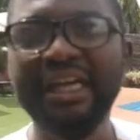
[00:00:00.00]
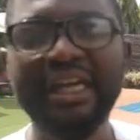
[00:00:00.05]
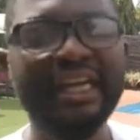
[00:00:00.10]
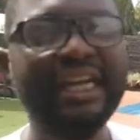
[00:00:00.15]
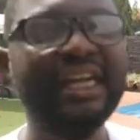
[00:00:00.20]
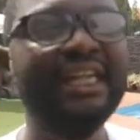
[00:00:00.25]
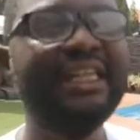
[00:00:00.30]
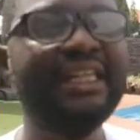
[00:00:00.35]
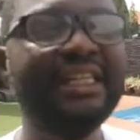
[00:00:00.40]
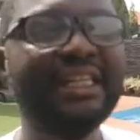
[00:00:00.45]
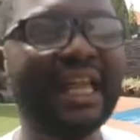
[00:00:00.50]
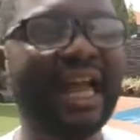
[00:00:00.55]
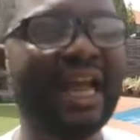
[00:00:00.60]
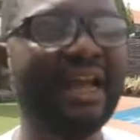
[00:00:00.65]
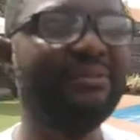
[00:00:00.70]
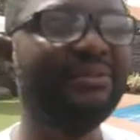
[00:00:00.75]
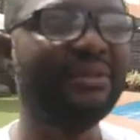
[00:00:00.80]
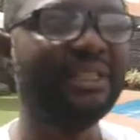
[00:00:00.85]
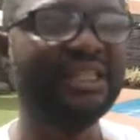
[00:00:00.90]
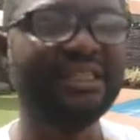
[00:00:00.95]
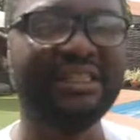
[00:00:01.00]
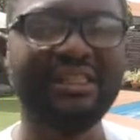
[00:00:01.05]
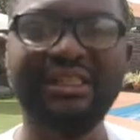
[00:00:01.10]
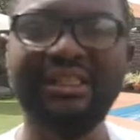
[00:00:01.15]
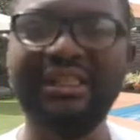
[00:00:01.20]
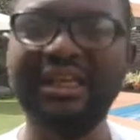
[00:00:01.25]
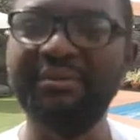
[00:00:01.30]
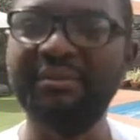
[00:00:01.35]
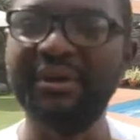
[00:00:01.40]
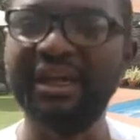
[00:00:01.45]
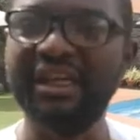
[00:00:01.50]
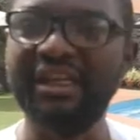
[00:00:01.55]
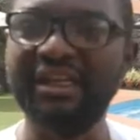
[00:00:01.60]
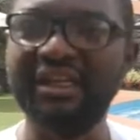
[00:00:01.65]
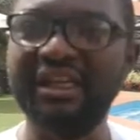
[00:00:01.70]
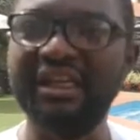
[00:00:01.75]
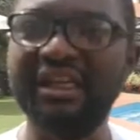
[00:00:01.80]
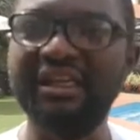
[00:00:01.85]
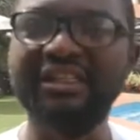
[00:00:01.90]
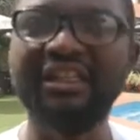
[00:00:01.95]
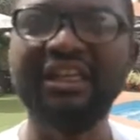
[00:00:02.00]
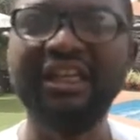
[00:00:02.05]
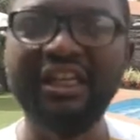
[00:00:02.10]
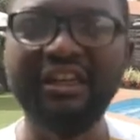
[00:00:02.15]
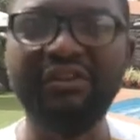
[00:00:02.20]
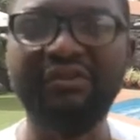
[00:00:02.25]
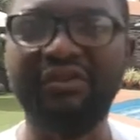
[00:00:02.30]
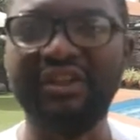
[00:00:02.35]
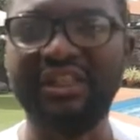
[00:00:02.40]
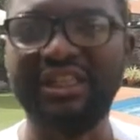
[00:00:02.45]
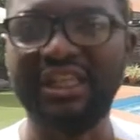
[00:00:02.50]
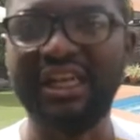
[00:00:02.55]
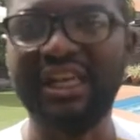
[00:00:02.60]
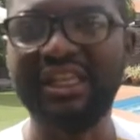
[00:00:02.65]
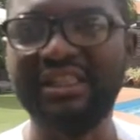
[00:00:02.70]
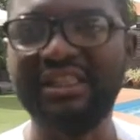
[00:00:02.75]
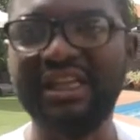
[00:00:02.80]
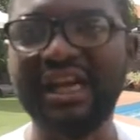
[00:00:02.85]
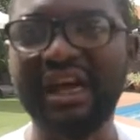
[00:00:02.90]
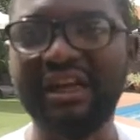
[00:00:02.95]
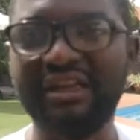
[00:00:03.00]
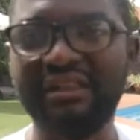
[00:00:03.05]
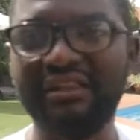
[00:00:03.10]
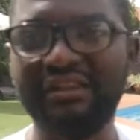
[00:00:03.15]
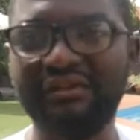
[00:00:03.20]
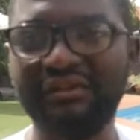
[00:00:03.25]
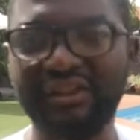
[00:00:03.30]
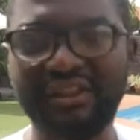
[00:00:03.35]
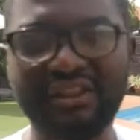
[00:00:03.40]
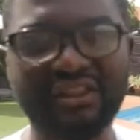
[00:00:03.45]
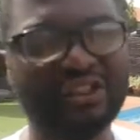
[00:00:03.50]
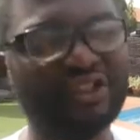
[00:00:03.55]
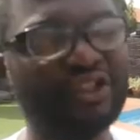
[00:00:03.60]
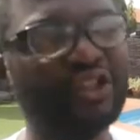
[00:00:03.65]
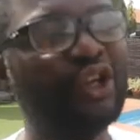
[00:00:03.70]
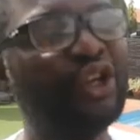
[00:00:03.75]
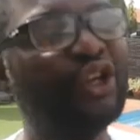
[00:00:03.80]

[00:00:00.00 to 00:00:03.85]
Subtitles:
anytime they see them engage in vigilante activities.